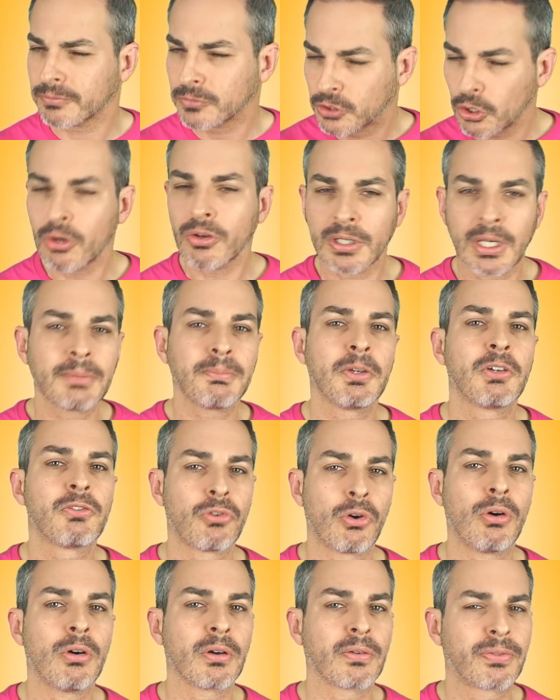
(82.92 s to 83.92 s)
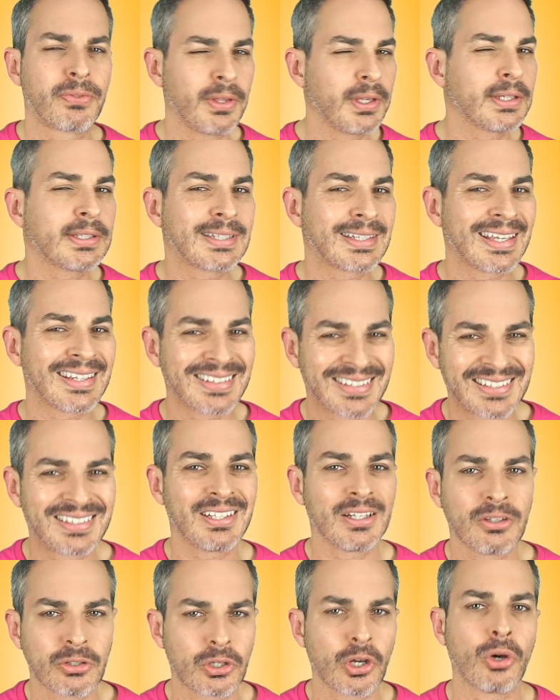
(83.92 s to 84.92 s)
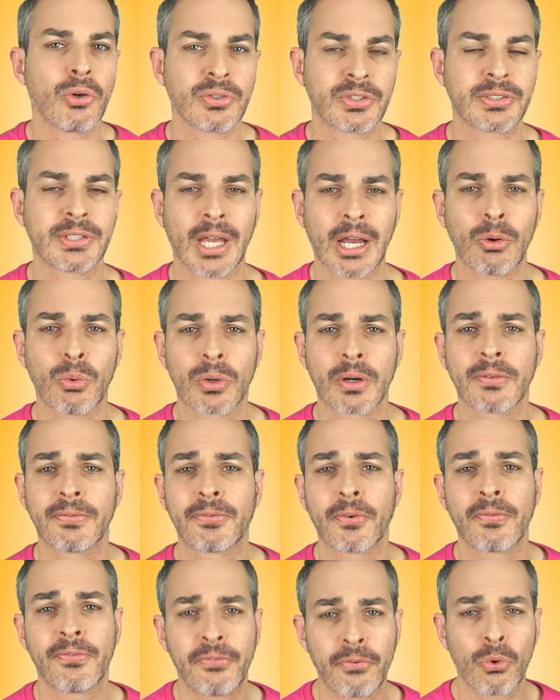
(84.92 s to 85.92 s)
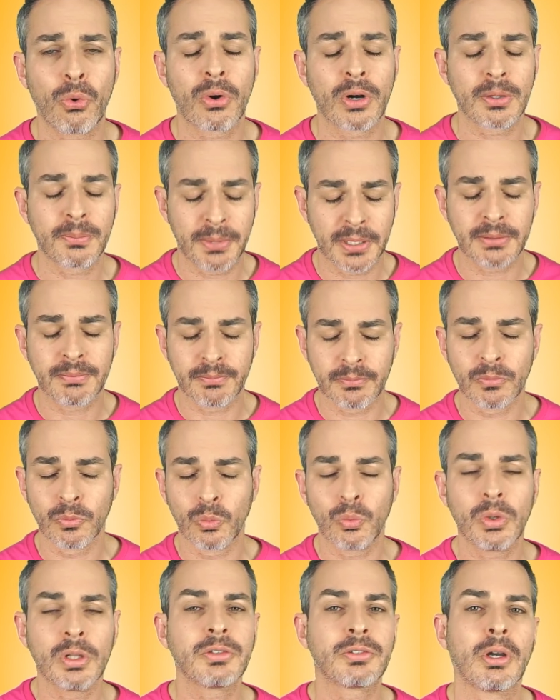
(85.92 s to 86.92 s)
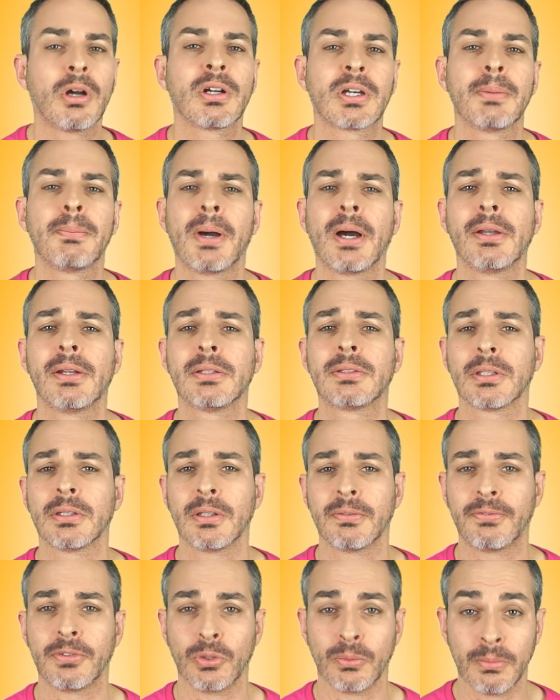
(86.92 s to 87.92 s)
don't get me wrong, things can still go sour for Ford, but we'll talk about it in a few